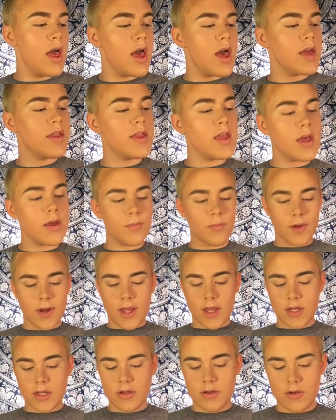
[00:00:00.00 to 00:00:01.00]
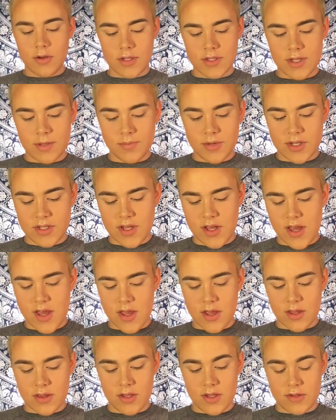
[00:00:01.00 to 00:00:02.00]
And then what I do is I'm going to
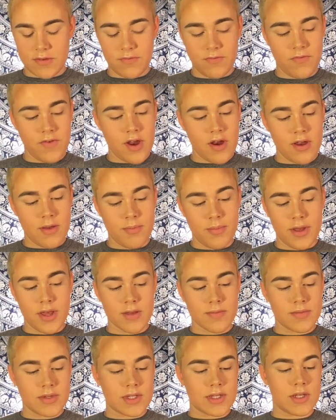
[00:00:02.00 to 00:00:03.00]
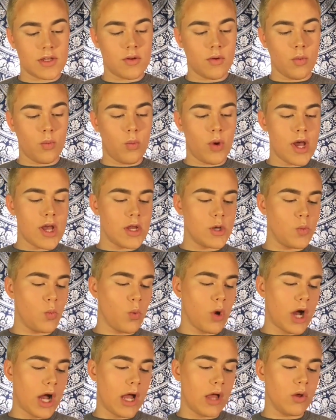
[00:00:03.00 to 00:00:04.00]
take this very pigmented Wet n
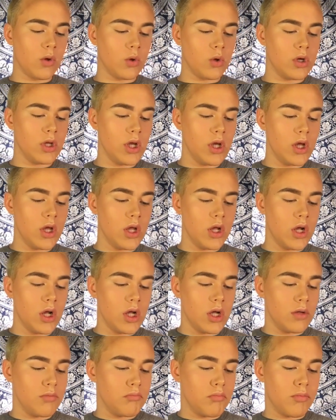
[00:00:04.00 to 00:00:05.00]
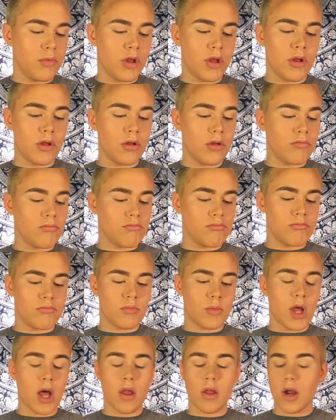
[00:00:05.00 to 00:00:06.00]
Wild
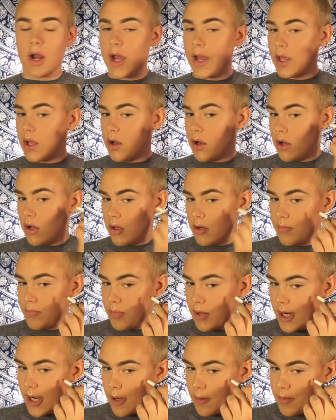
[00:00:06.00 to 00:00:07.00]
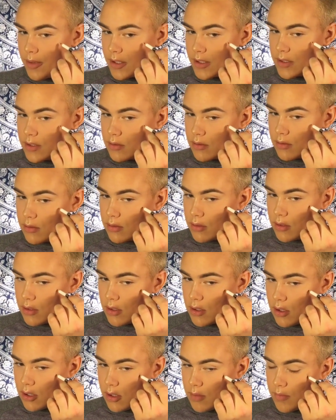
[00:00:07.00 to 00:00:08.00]
Color Icon brow pencil
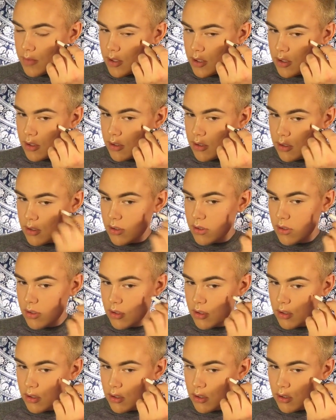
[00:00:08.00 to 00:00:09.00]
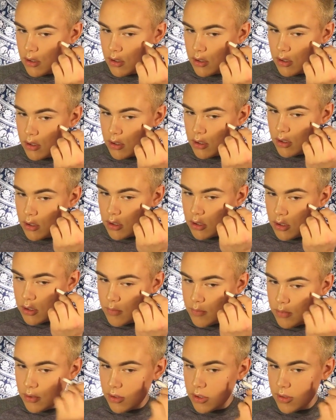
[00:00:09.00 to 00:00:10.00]
and I'm going to
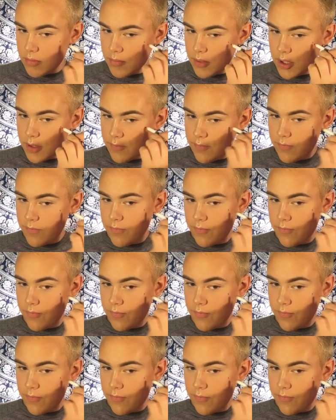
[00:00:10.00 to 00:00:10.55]
put my